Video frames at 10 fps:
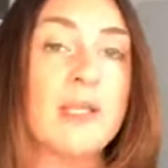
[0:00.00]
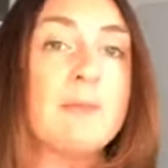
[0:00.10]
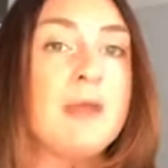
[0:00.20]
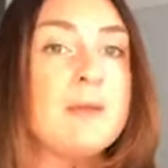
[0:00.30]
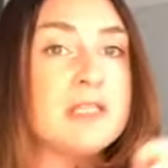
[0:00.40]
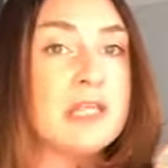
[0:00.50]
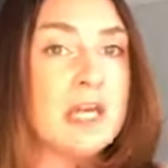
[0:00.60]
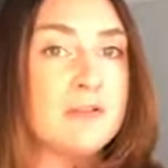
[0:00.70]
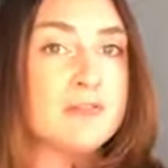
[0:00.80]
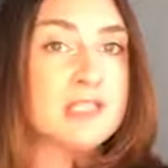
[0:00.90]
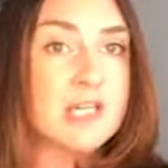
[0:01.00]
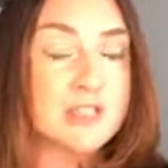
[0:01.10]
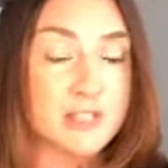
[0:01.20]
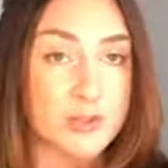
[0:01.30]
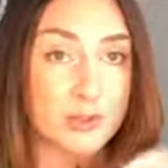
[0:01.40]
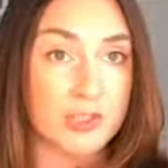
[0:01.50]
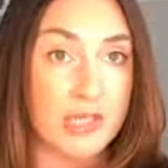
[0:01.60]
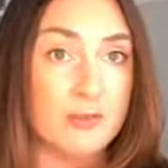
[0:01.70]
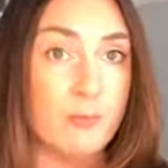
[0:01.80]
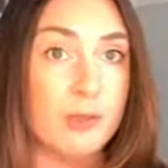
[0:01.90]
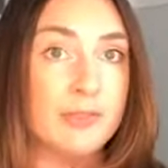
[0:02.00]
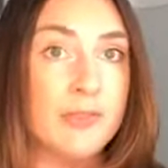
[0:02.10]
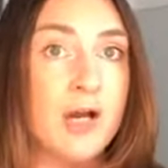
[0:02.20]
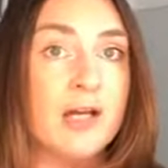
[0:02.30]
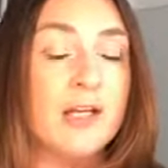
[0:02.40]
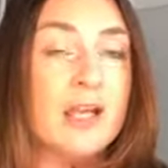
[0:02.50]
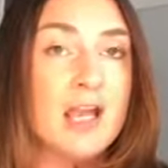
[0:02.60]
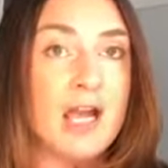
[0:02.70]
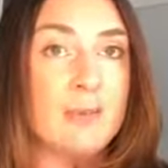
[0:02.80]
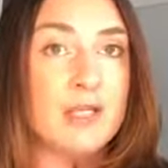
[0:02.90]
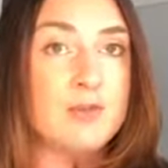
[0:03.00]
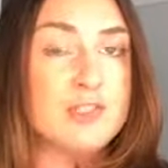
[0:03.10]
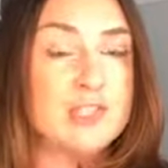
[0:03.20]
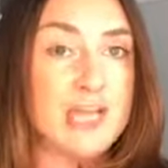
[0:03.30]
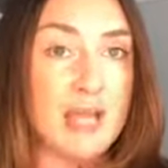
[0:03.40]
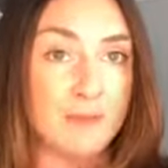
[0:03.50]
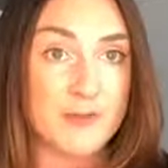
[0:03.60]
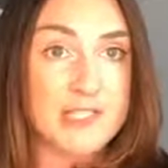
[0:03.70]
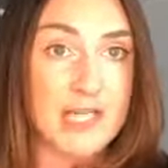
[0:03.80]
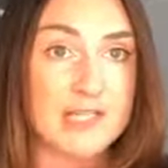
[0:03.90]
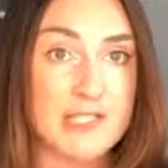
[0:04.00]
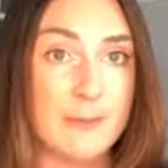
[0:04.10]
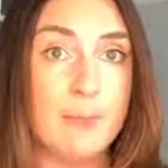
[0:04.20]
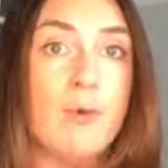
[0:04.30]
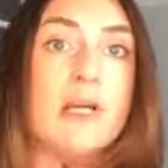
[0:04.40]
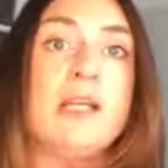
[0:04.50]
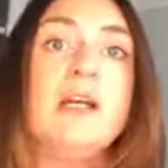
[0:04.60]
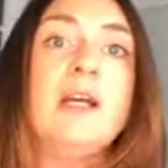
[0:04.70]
Like maybe at the end of a sentence or the end of one thought, I might use it to emphasize that point.